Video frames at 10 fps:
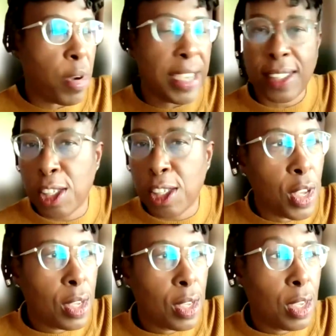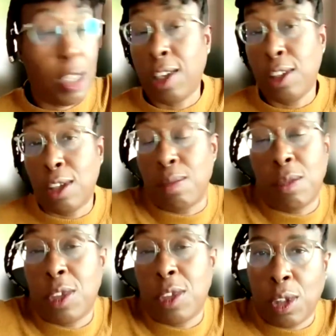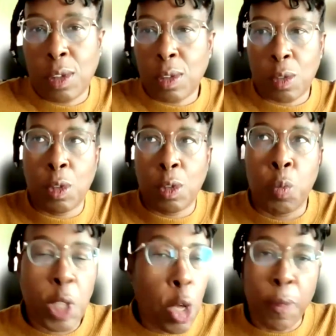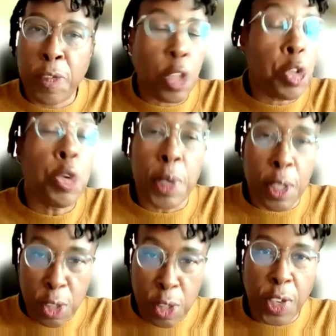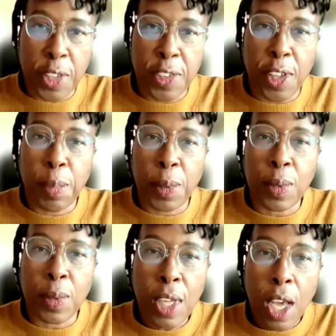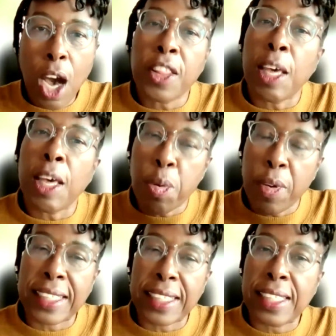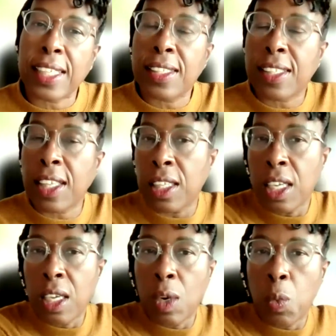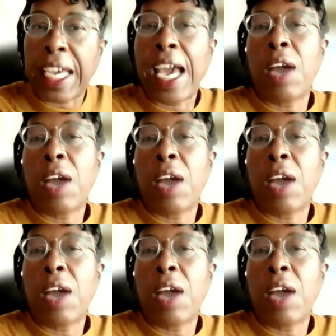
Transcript: practices of, you know, sort of, uh, uh, we know the Nubians, for example. Are there practices that